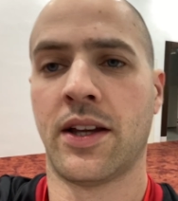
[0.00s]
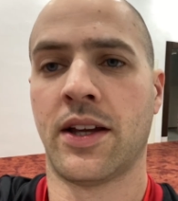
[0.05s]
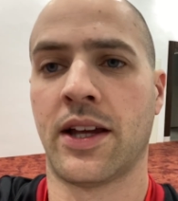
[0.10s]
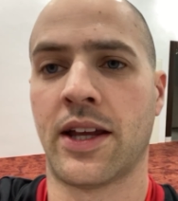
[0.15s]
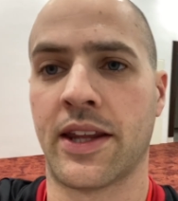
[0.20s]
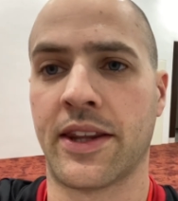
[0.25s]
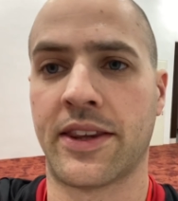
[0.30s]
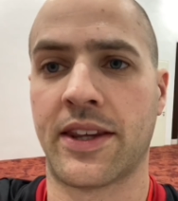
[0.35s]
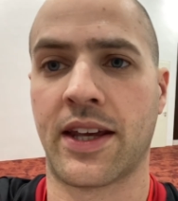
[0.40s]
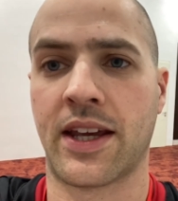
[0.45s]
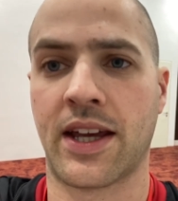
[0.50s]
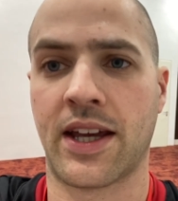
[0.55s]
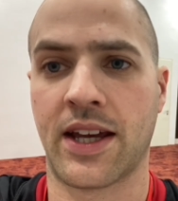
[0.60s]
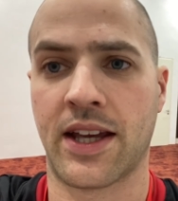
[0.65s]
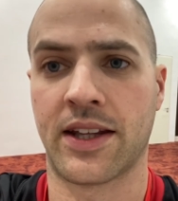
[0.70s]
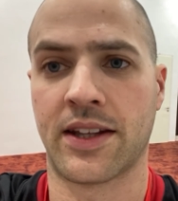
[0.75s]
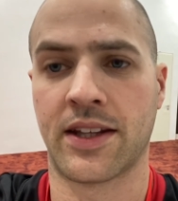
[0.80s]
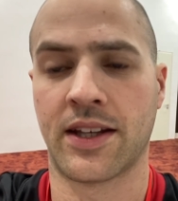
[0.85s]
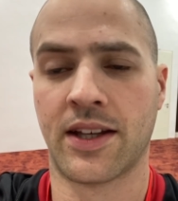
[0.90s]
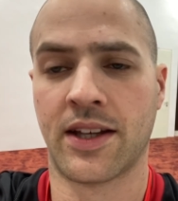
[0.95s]
And
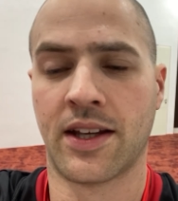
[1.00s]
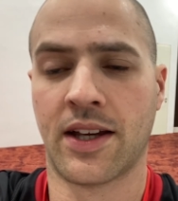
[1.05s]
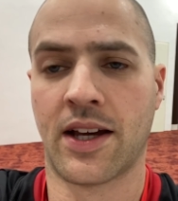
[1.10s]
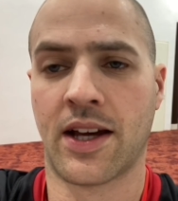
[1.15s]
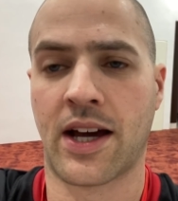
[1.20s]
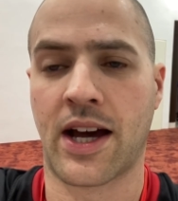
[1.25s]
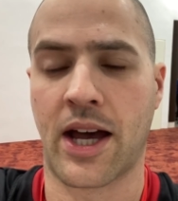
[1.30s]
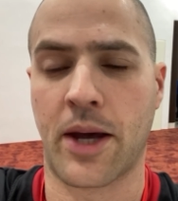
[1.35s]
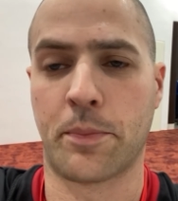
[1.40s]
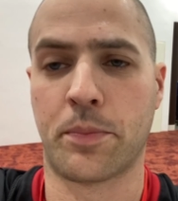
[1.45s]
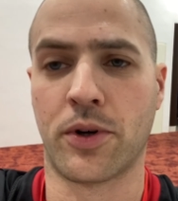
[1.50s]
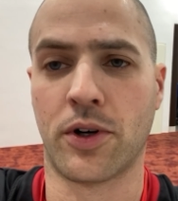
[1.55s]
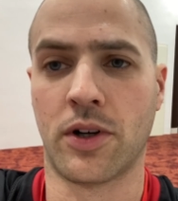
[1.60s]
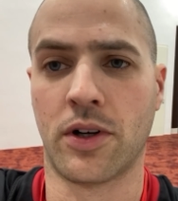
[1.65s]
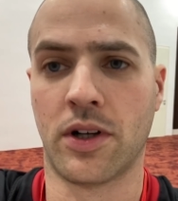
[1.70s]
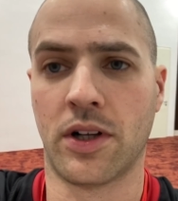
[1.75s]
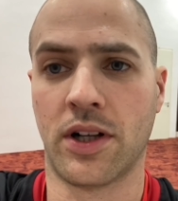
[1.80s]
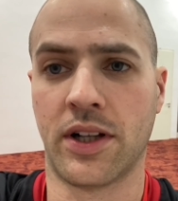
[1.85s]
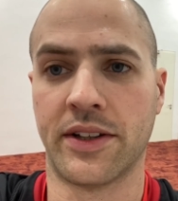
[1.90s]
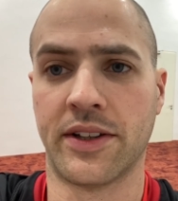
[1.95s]
then I
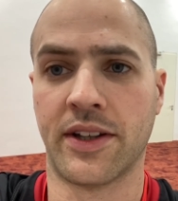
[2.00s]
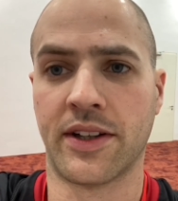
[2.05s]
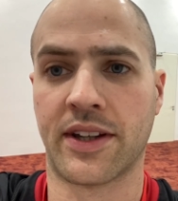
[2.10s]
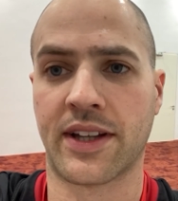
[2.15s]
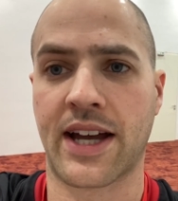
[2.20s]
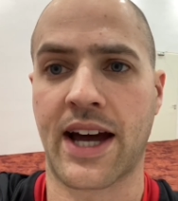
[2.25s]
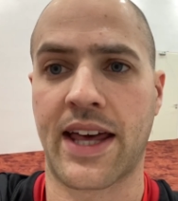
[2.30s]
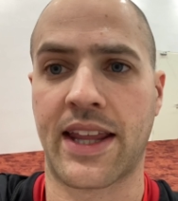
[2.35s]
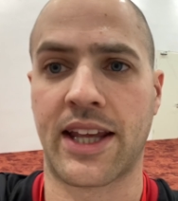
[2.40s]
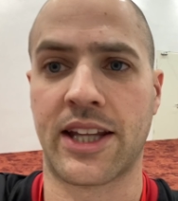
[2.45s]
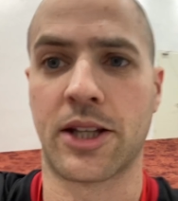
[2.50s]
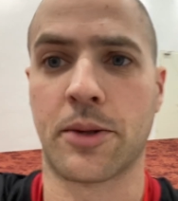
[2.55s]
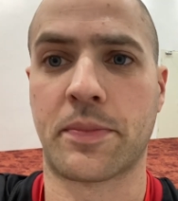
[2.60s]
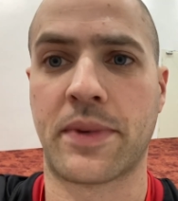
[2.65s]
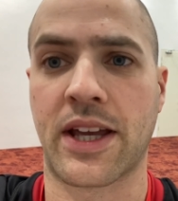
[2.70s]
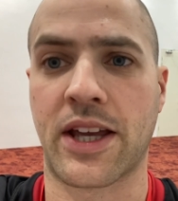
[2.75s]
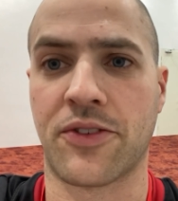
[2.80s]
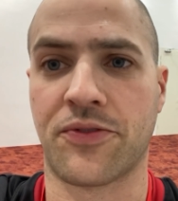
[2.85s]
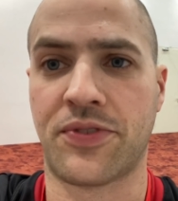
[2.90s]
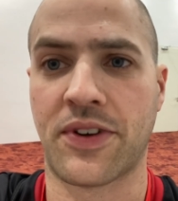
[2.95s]
pulled the guy that ended up
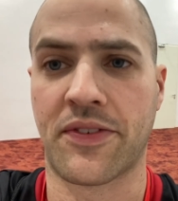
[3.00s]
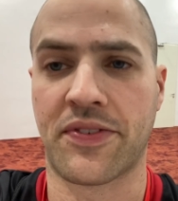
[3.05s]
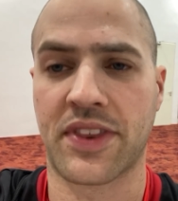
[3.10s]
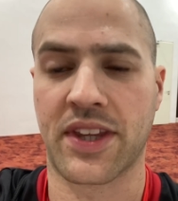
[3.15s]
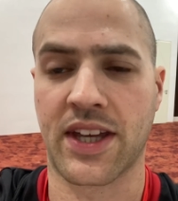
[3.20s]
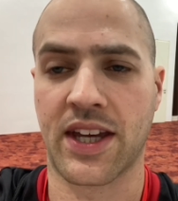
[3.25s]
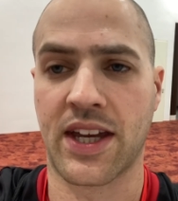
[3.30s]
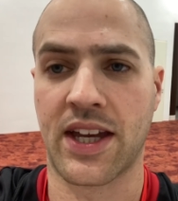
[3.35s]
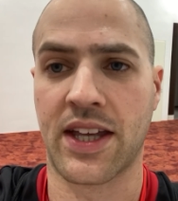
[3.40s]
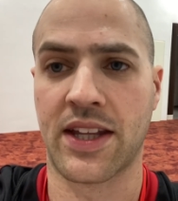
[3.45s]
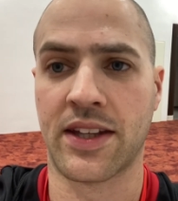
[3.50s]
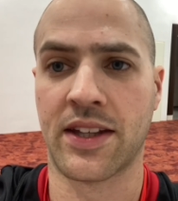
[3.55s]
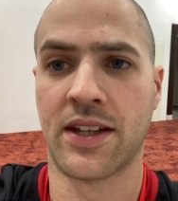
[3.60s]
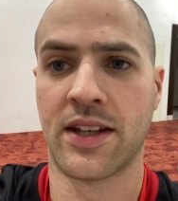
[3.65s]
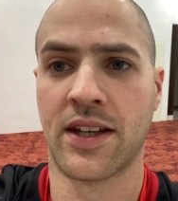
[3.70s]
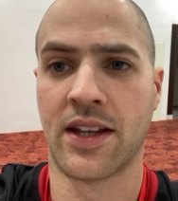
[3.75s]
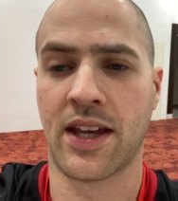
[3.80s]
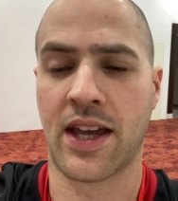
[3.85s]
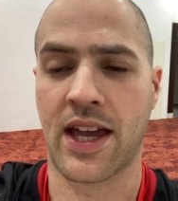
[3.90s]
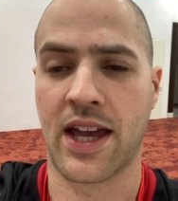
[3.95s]
taking fifth again,
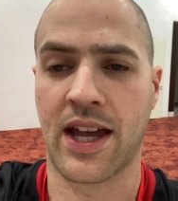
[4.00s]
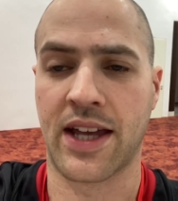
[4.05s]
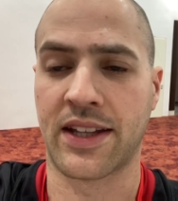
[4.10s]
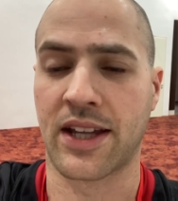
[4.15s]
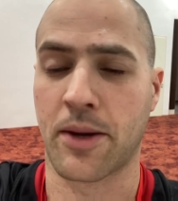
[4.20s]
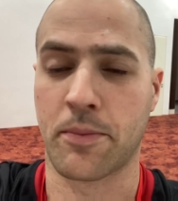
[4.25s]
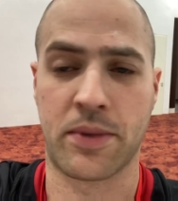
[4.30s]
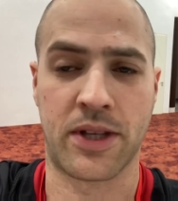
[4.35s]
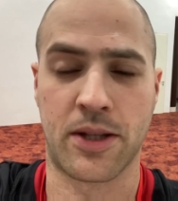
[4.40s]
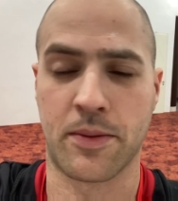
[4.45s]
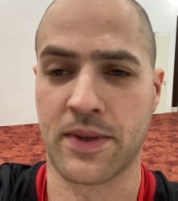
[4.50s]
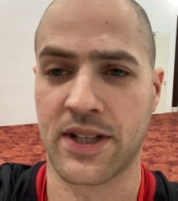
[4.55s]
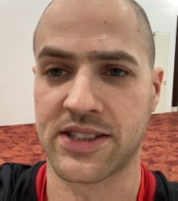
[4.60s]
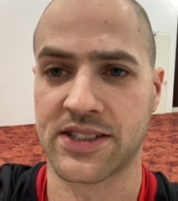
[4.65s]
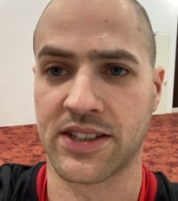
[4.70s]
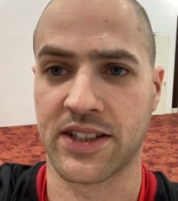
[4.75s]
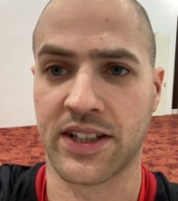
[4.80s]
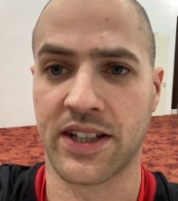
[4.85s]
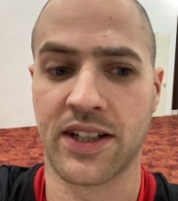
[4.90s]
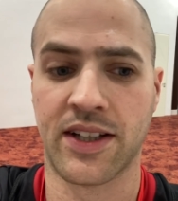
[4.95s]
and I beat him
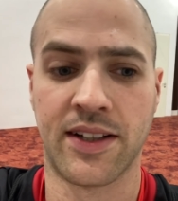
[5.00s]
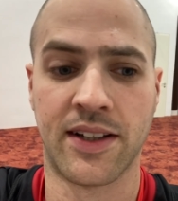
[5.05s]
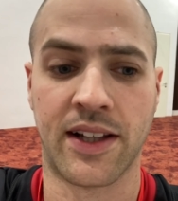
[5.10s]
easily.